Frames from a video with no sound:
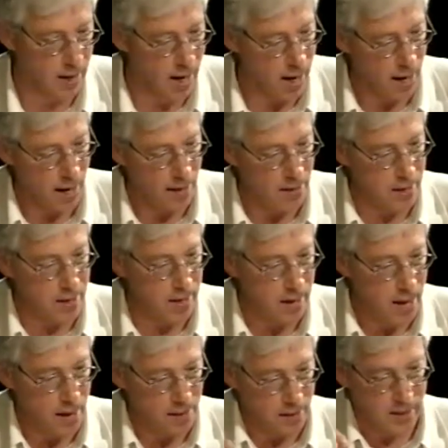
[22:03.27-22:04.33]
and
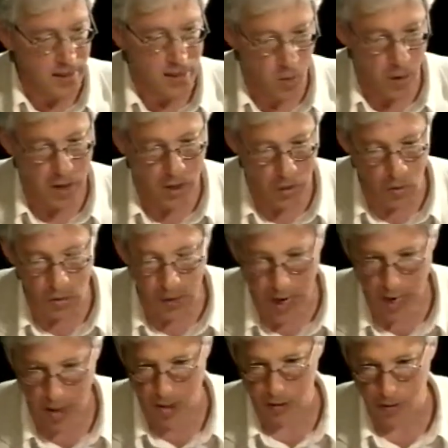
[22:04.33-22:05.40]
the sequential
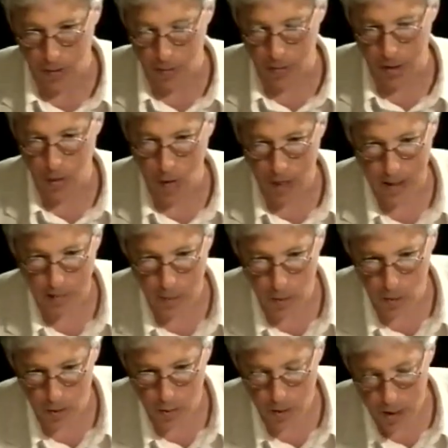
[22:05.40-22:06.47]
nature of them was quite
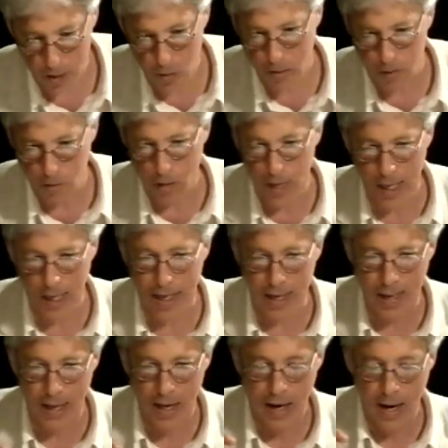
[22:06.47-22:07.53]
important. We saw them really
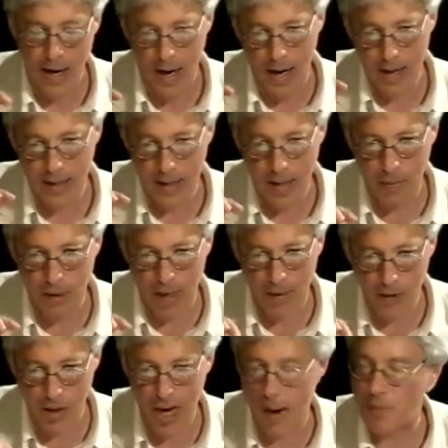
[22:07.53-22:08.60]
as separate
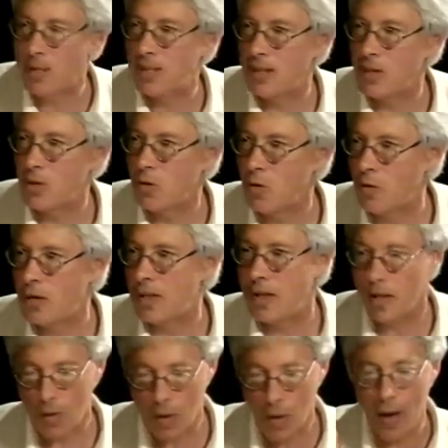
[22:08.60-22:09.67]
kind of chapters in a story.
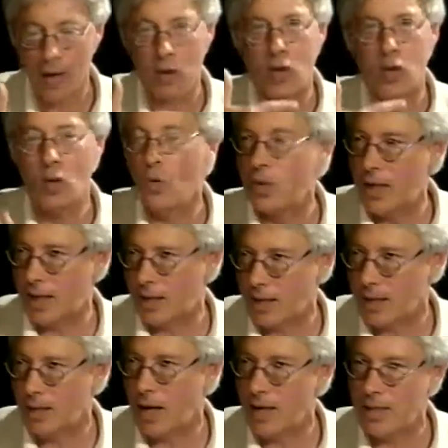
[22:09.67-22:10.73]
So they were quite short
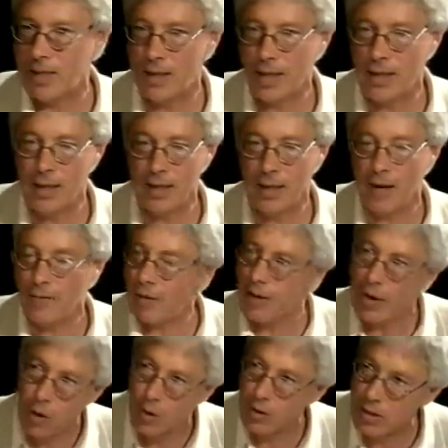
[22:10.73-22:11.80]
exercises. They didn't take
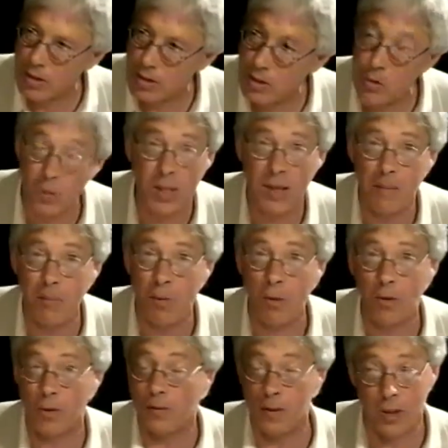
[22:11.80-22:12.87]
very long to do, which is
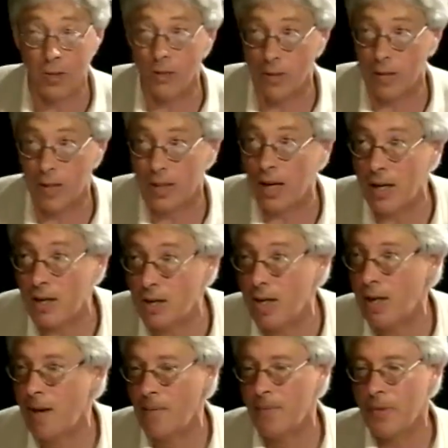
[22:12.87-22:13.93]
important for children of this
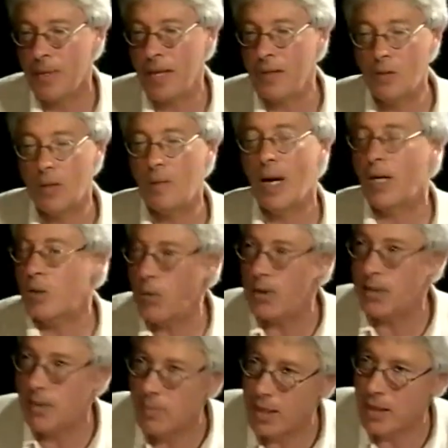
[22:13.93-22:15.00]
age. They took about
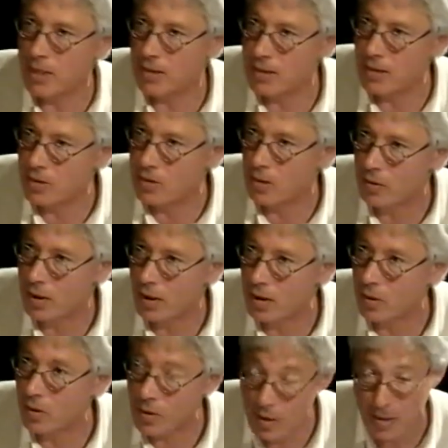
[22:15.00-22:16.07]
20 minutes to do on the
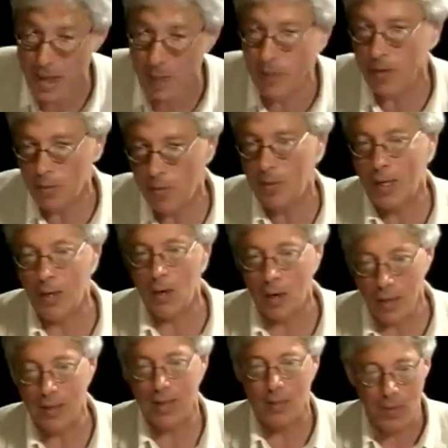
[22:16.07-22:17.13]
whole, although some of them were a bit
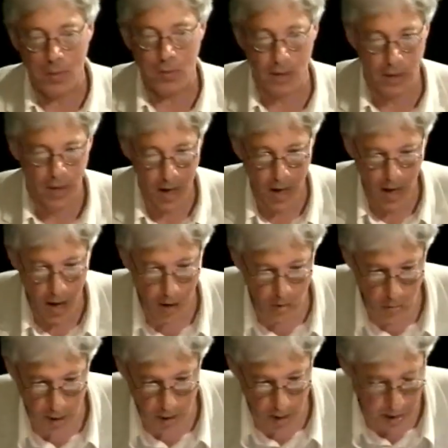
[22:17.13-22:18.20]
longer. Some of them were
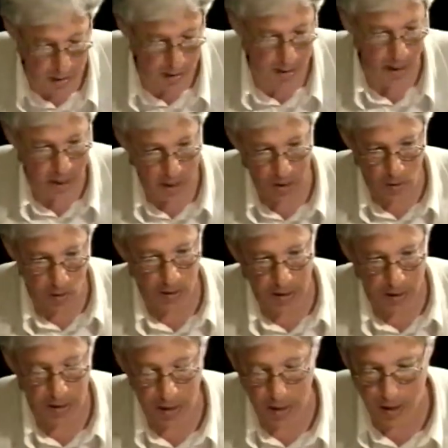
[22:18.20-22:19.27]
homework exercises or
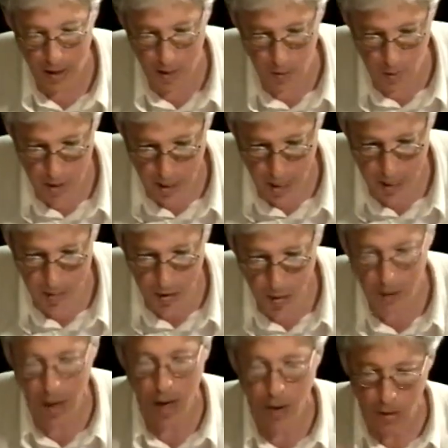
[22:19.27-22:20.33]
things they did over the weekends. But
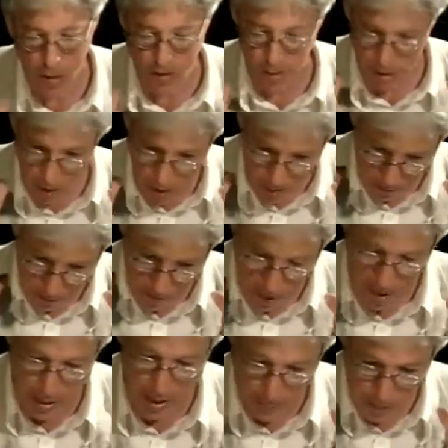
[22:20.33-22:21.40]
on the whole, they were kind of
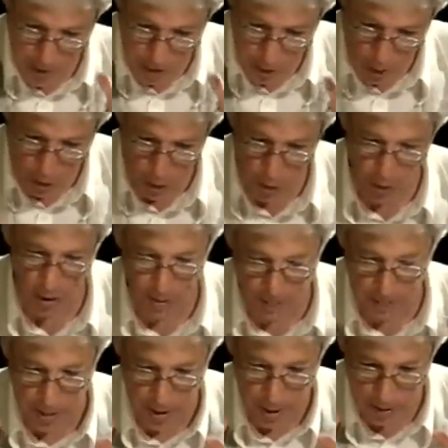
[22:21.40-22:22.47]
fairly short
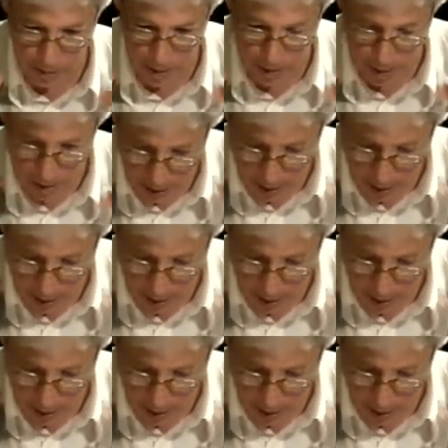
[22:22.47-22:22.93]
and very